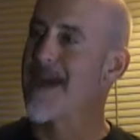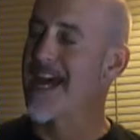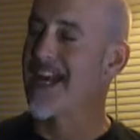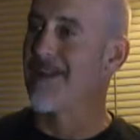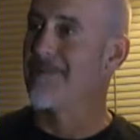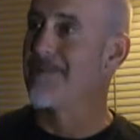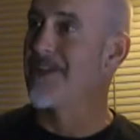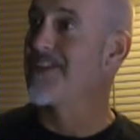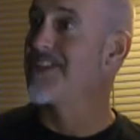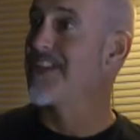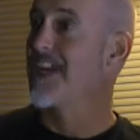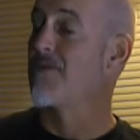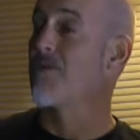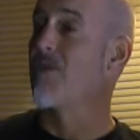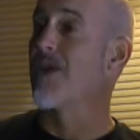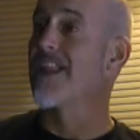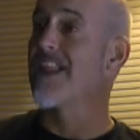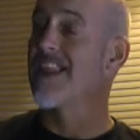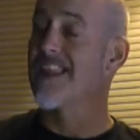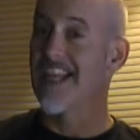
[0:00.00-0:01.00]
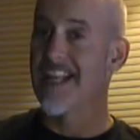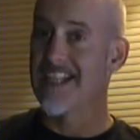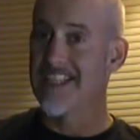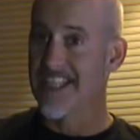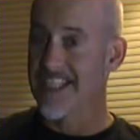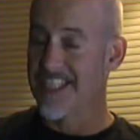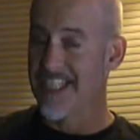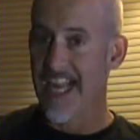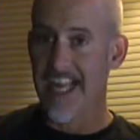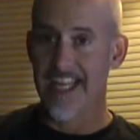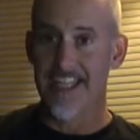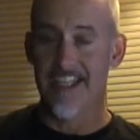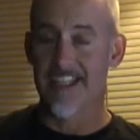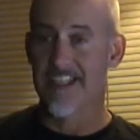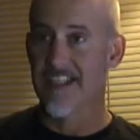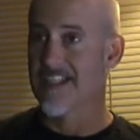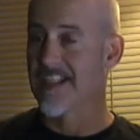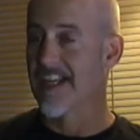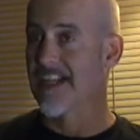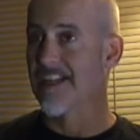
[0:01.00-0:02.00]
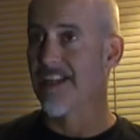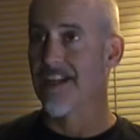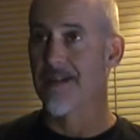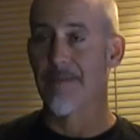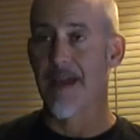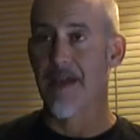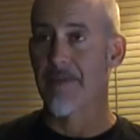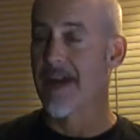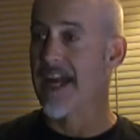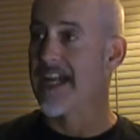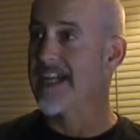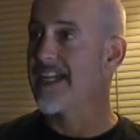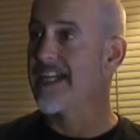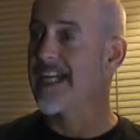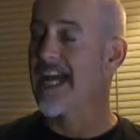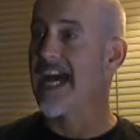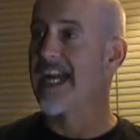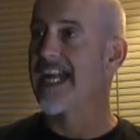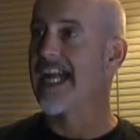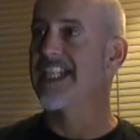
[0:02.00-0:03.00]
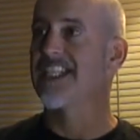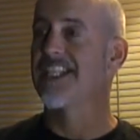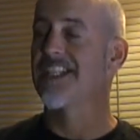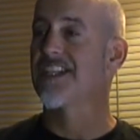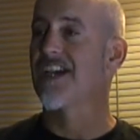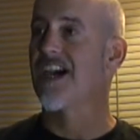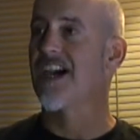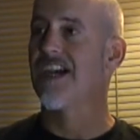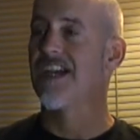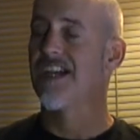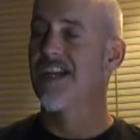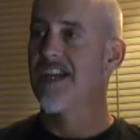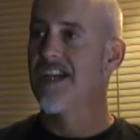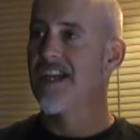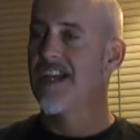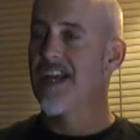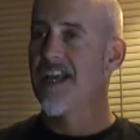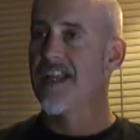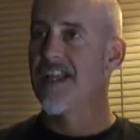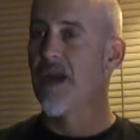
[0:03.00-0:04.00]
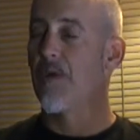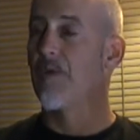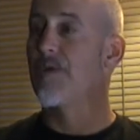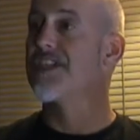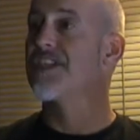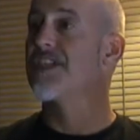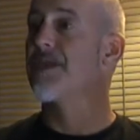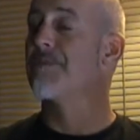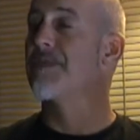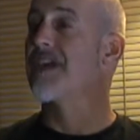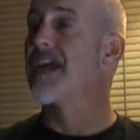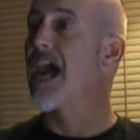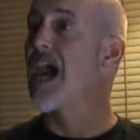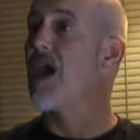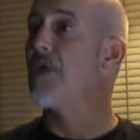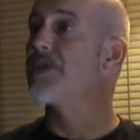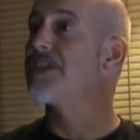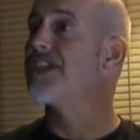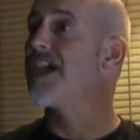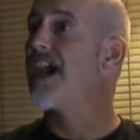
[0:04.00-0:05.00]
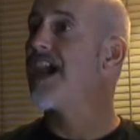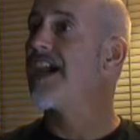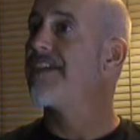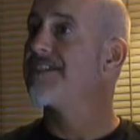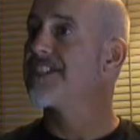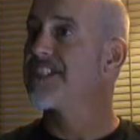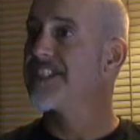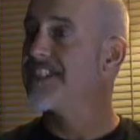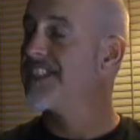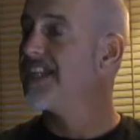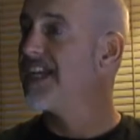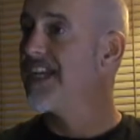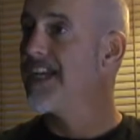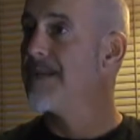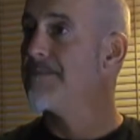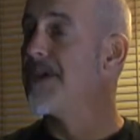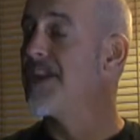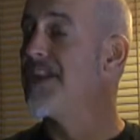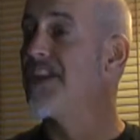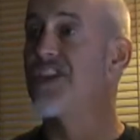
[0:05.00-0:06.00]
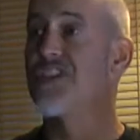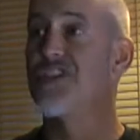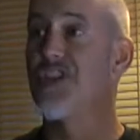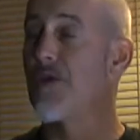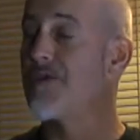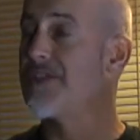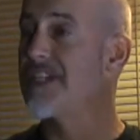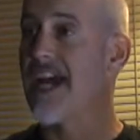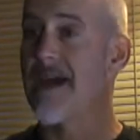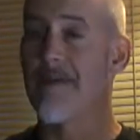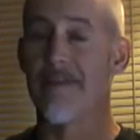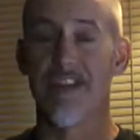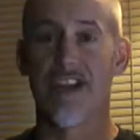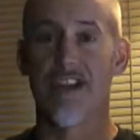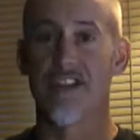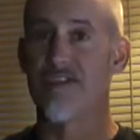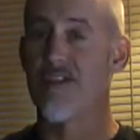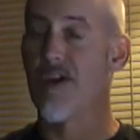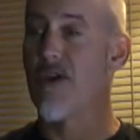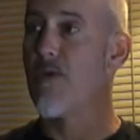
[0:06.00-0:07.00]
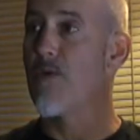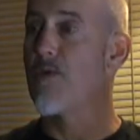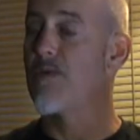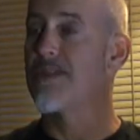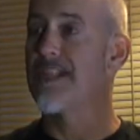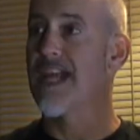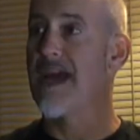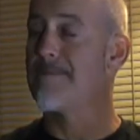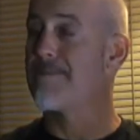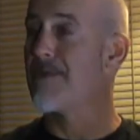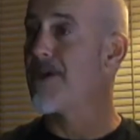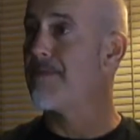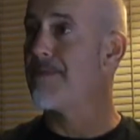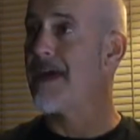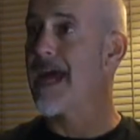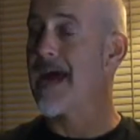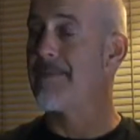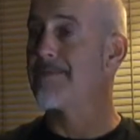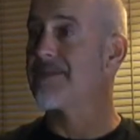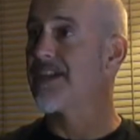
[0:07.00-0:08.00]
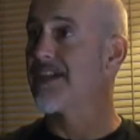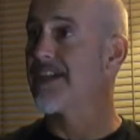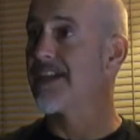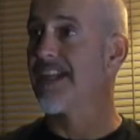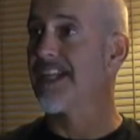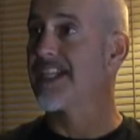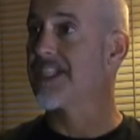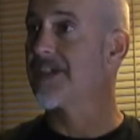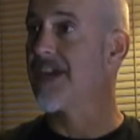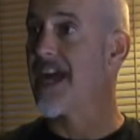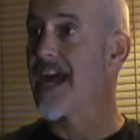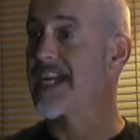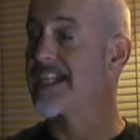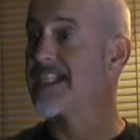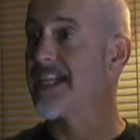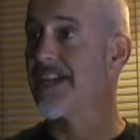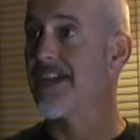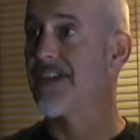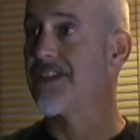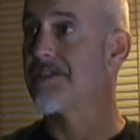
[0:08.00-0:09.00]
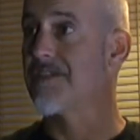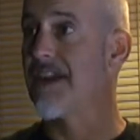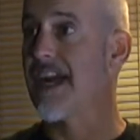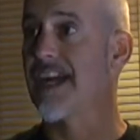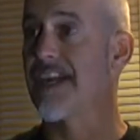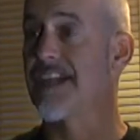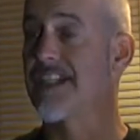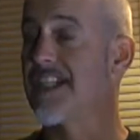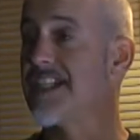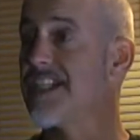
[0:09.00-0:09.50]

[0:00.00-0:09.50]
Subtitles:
metal music, and one of the things that changes is like, look, man, when I did God Hates Us All, there were some count-offs, but there's no tempo maps or click tracks on those records.